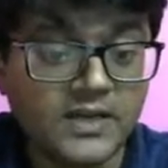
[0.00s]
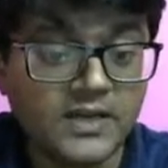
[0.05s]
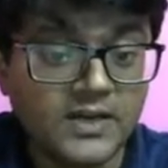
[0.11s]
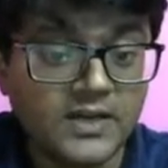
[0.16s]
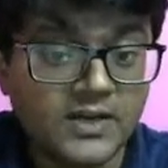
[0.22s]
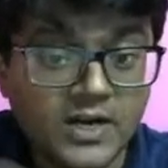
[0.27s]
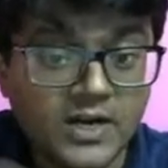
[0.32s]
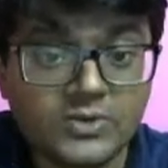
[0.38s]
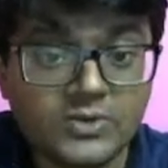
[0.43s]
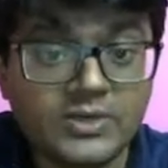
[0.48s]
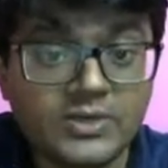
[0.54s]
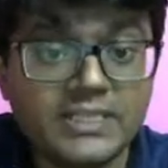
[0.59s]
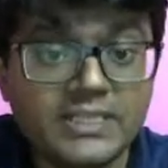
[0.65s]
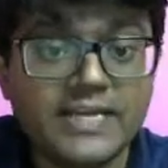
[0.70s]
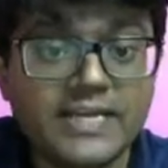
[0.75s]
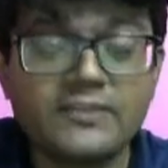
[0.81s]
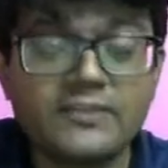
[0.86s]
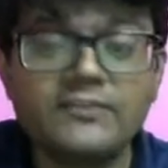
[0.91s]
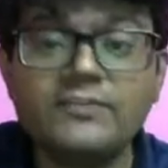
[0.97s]
Not only
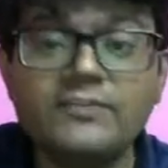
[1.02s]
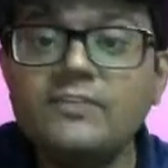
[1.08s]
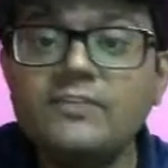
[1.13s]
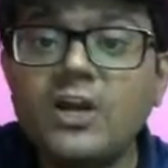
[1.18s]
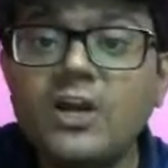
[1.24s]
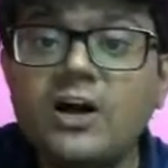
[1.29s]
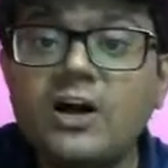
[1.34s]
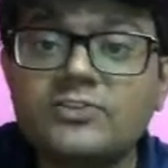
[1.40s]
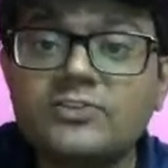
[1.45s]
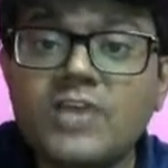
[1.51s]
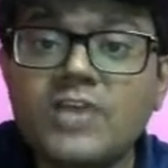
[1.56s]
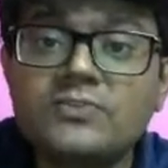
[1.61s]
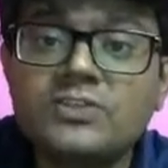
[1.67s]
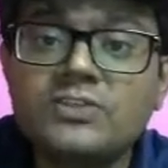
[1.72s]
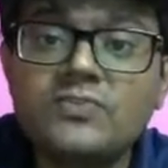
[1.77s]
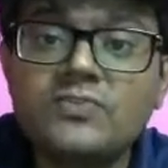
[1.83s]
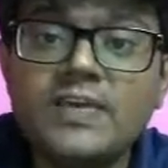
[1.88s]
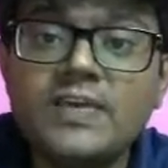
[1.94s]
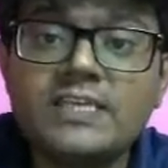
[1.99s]
that, we will also have
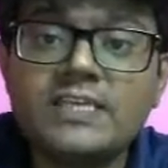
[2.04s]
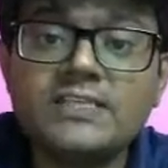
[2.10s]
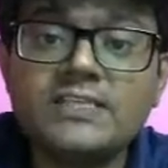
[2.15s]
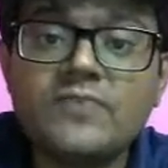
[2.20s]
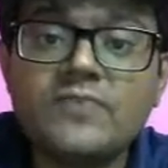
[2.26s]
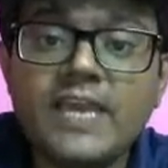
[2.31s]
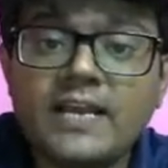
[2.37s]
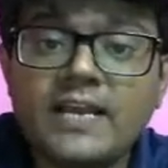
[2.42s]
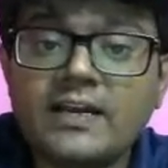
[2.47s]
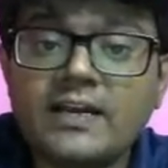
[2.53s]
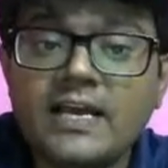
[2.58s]
situations where